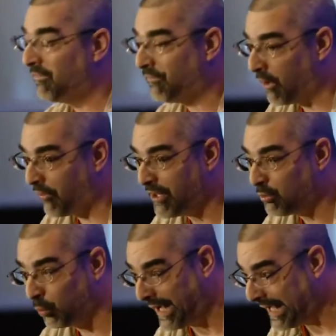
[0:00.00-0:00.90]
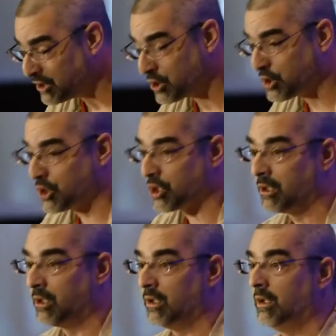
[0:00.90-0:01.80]
filthy rich
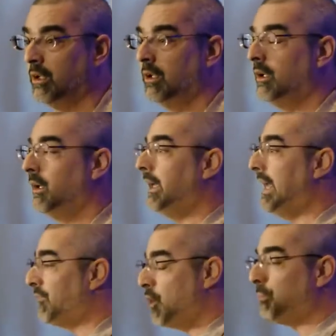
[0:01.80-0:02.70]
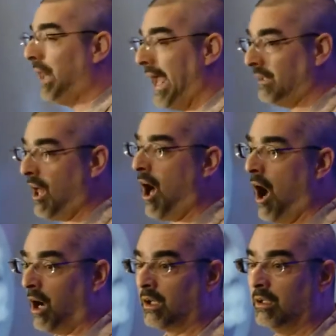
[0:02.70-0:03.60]
if you play
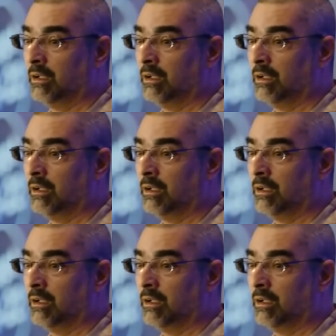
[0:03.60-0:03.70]
along.